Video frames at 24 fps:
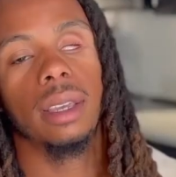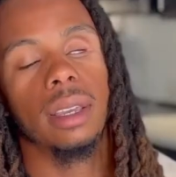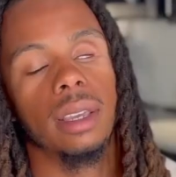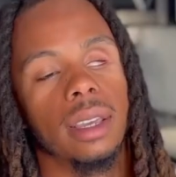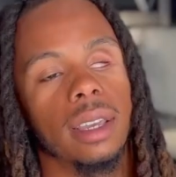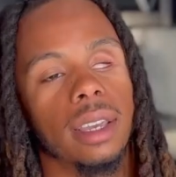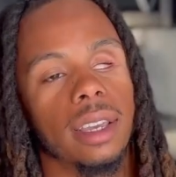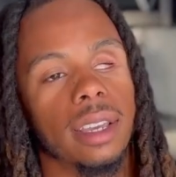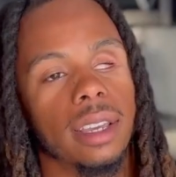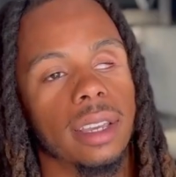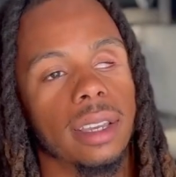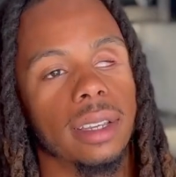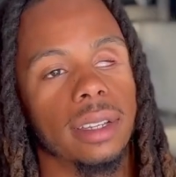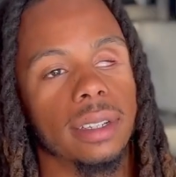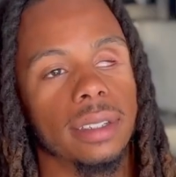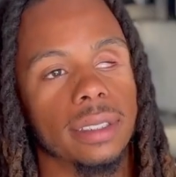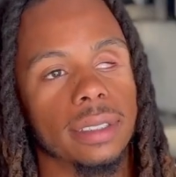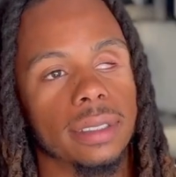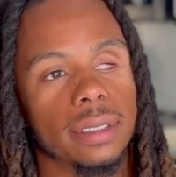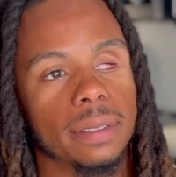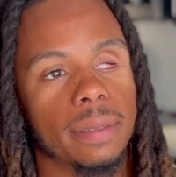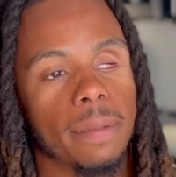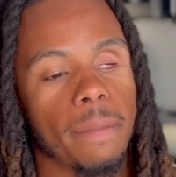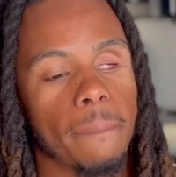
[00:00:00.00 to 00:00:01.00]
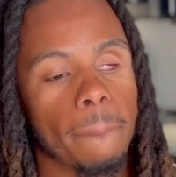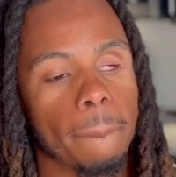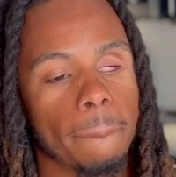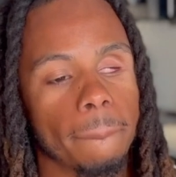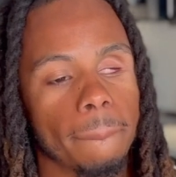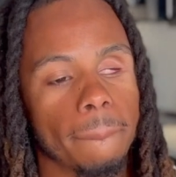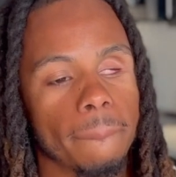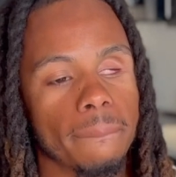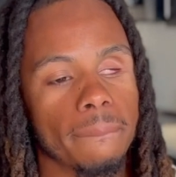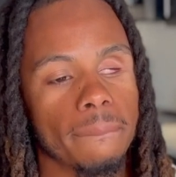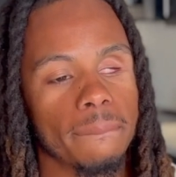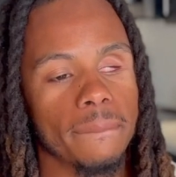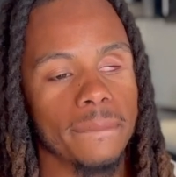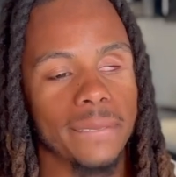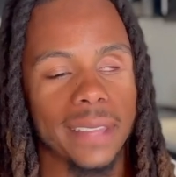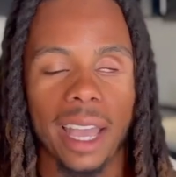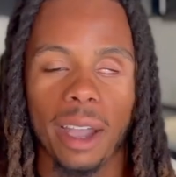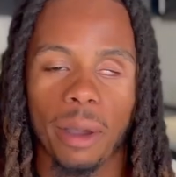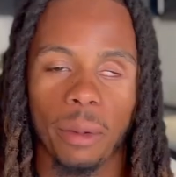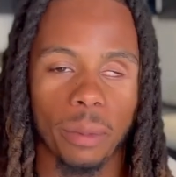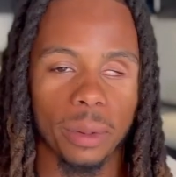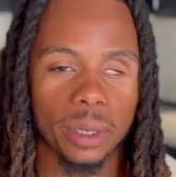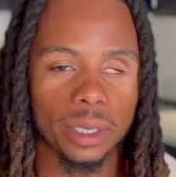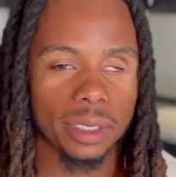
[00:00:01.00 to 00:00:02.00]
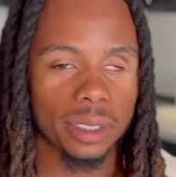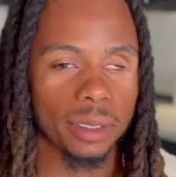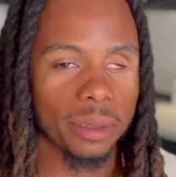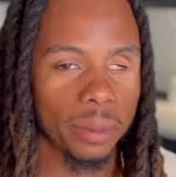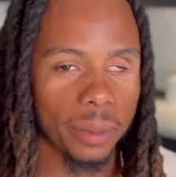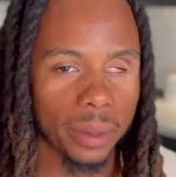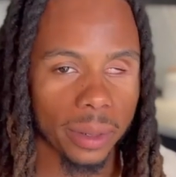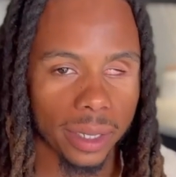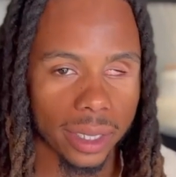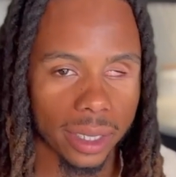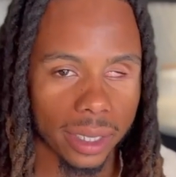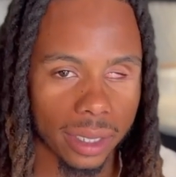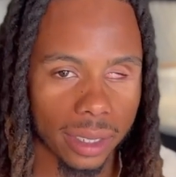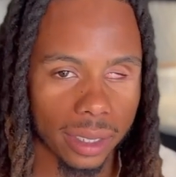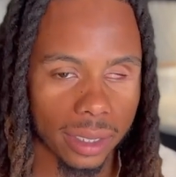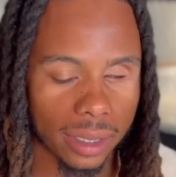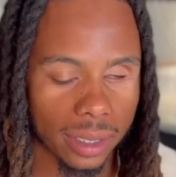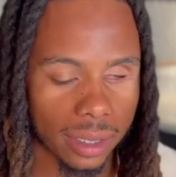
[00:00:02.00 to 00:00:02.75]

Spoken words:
And that wasn't working.